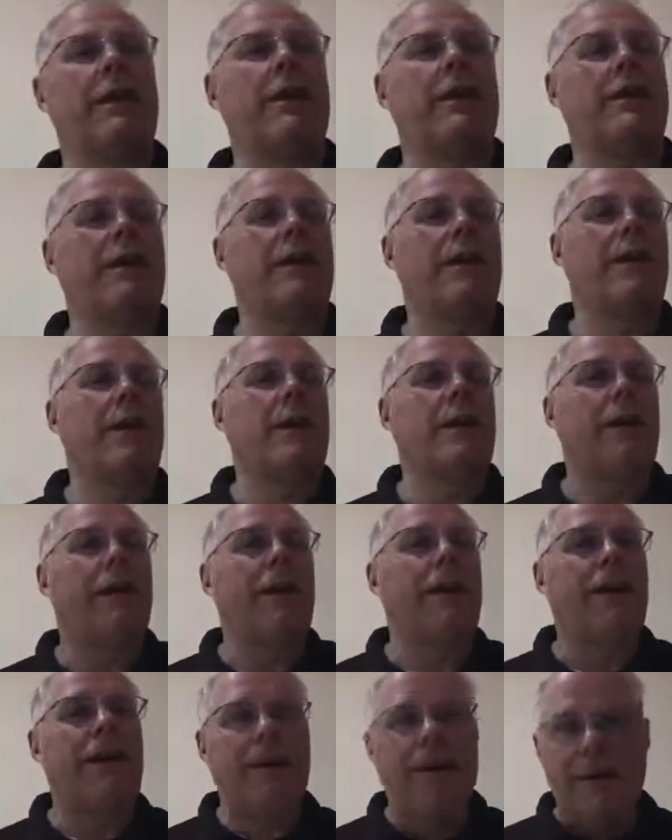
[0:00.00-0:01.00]

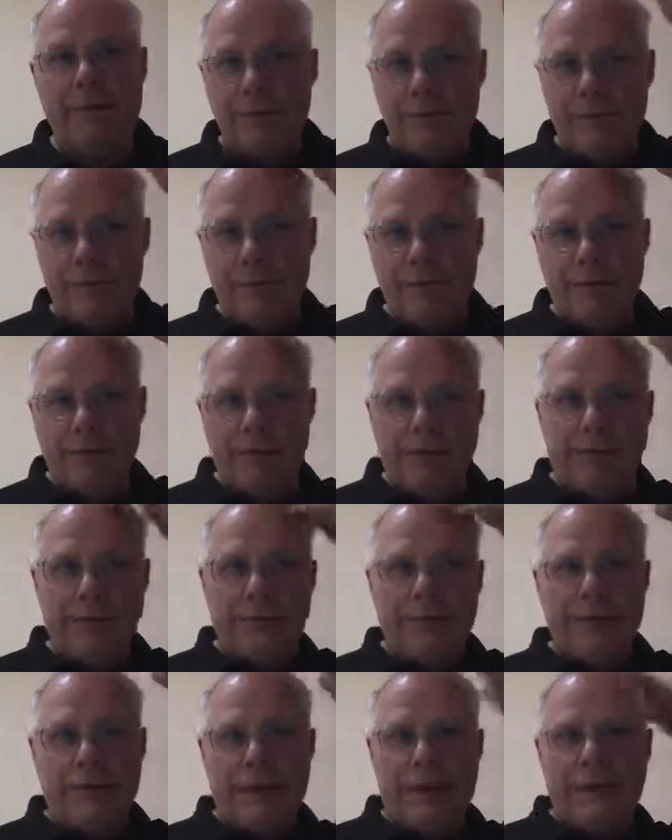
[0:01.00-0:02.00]
Got a lot shorter now,
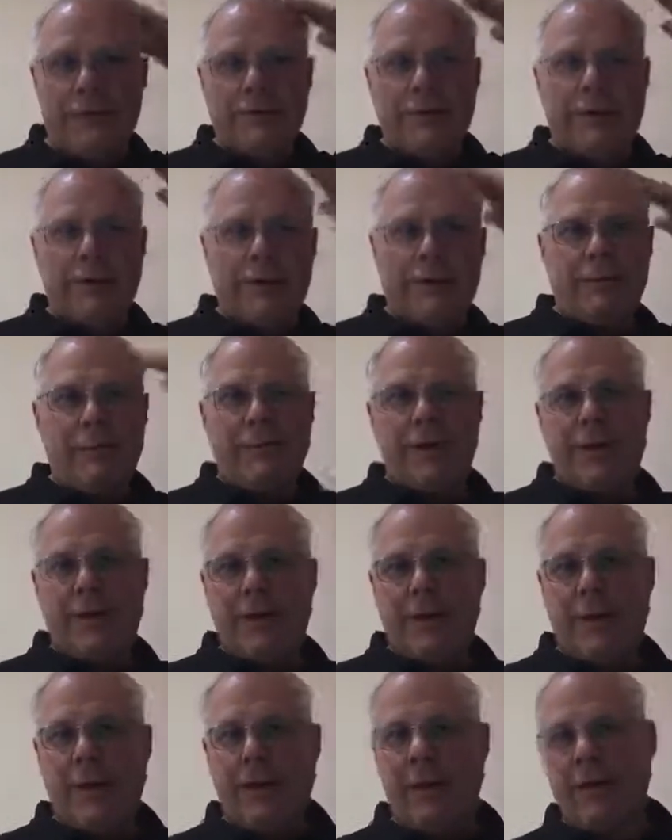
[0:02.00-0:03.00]
so that was okay.
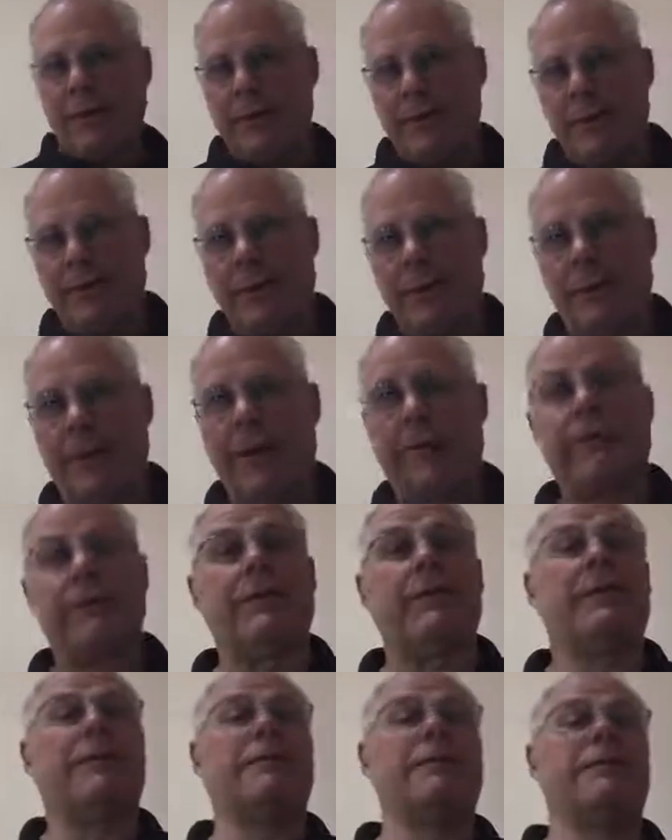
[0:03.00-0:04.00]
Sort of that's looking
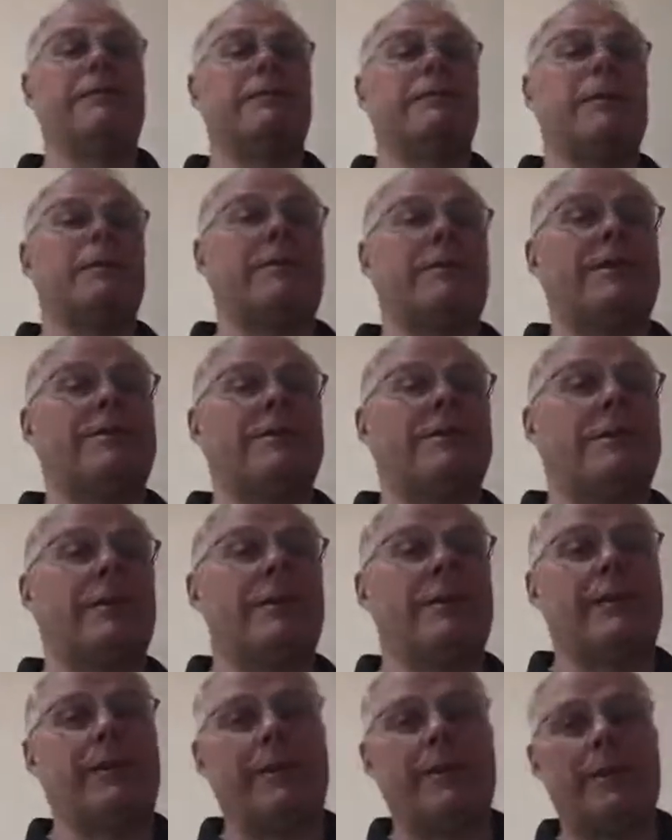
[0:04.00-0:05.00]
a bit better now, looking a
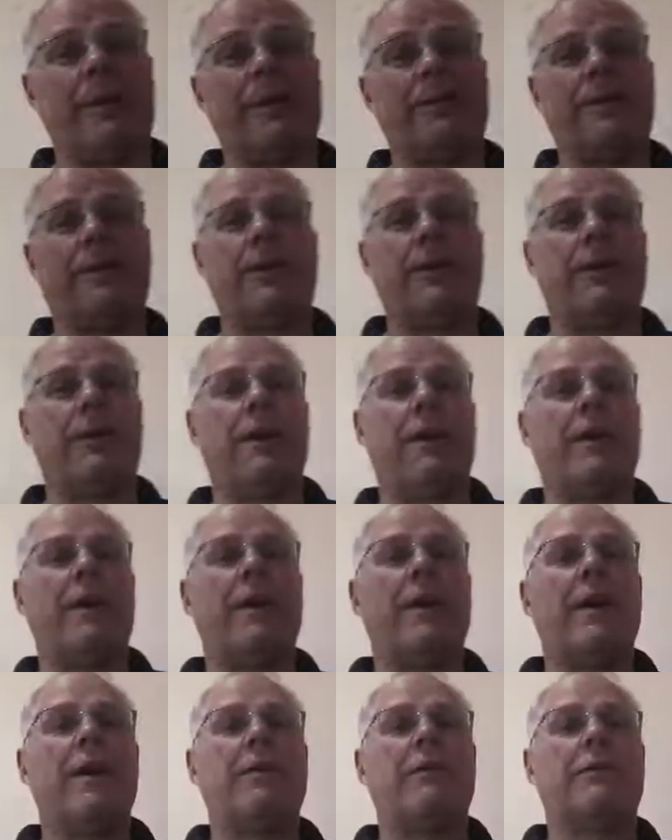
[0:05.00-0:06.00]
bit tidier.
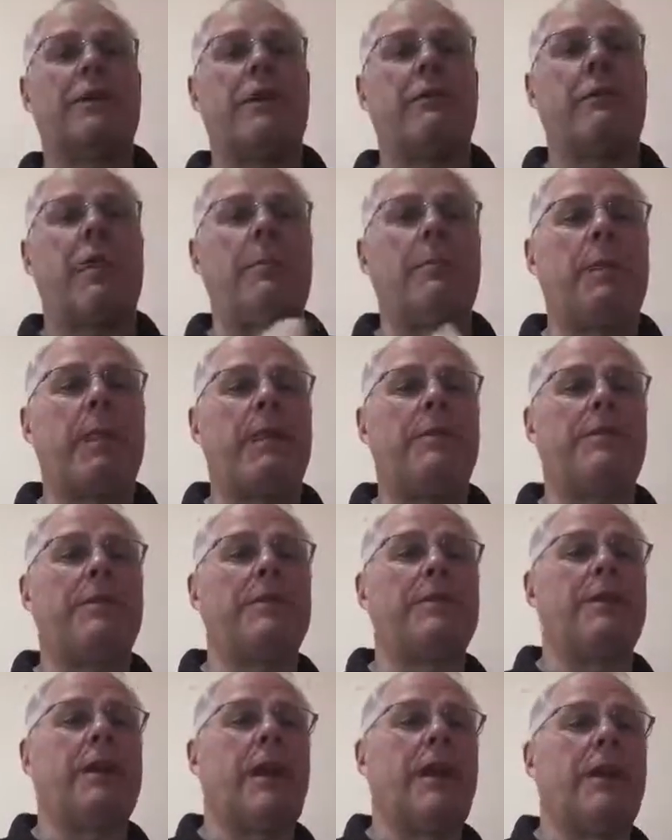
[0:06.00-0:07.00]
So our beer for today, a
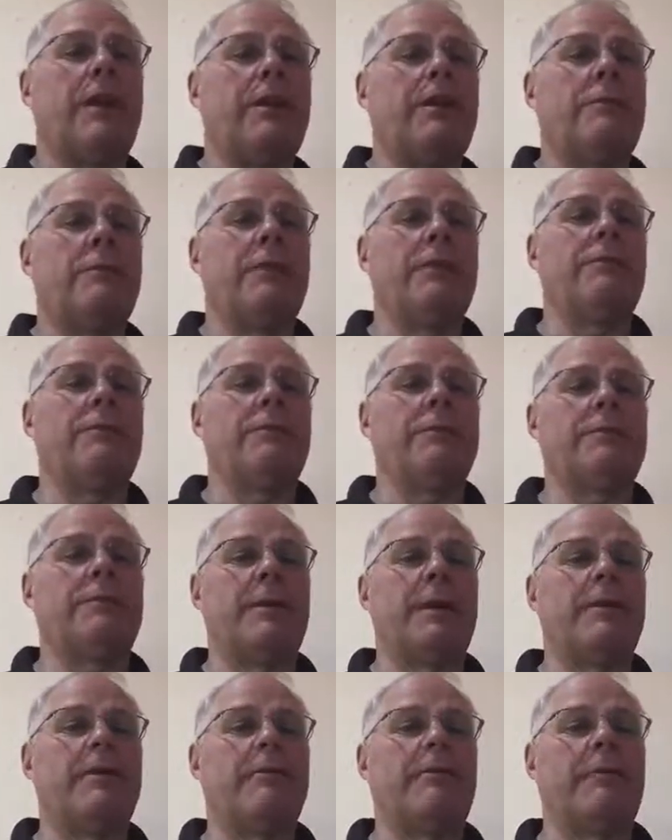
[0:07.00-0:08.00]
little bit of a special
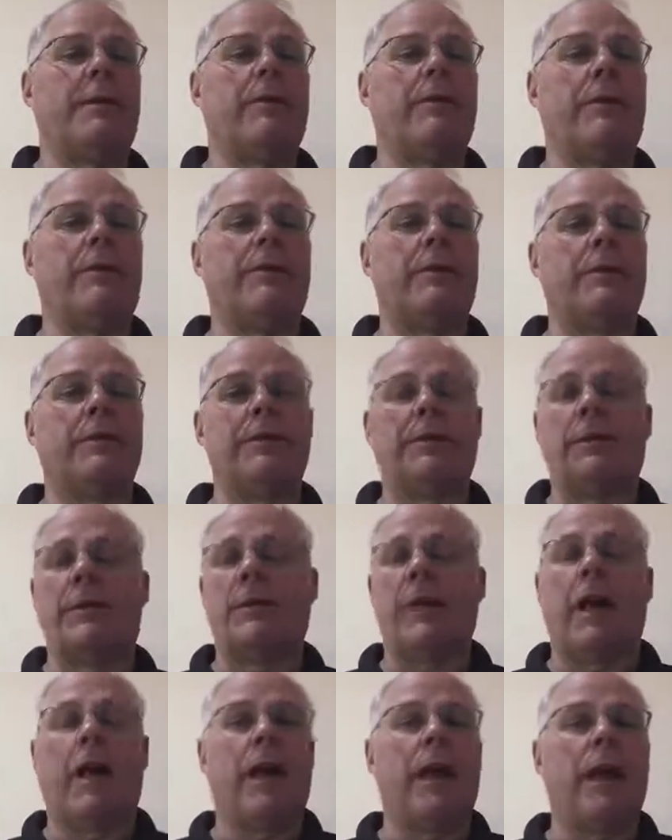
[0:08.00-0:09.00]
one we've got today.